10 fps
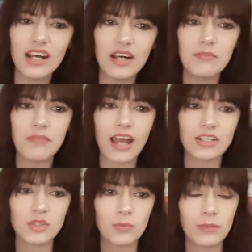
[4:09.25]

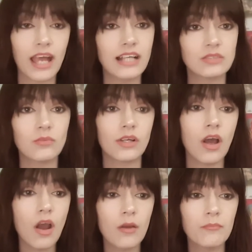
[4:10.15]
actually only has one
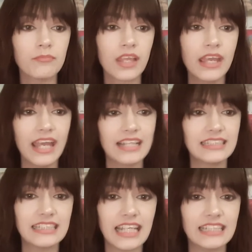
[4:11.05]
arm, and
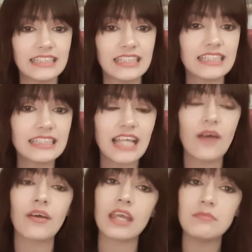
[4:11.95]
states that this is how
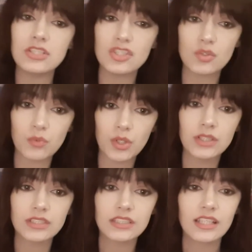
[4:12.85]
I came into the
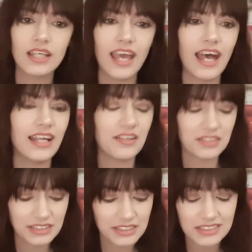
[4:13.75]
world. And
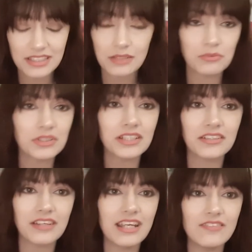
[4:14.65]
honestly, this is really
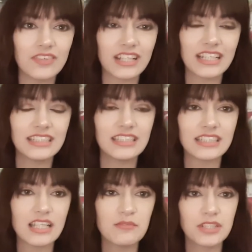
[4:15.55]
great for kids to
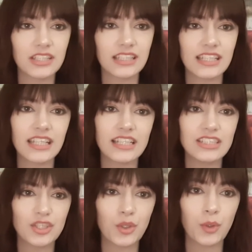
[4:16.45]
see, particularly
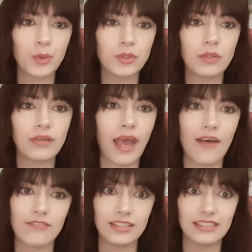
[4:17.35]
kids who don't
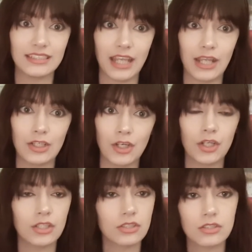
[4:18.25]
have the
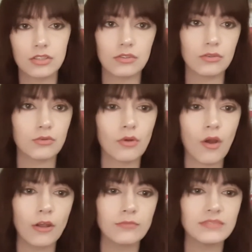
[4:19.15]
standard 2
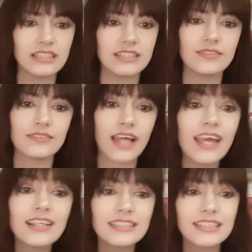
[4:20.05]
arms and 2
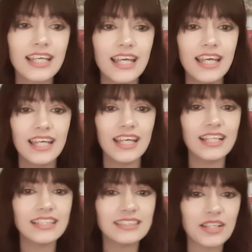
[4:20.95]
legs.
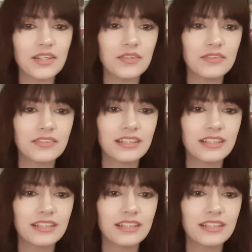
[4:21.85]
Also,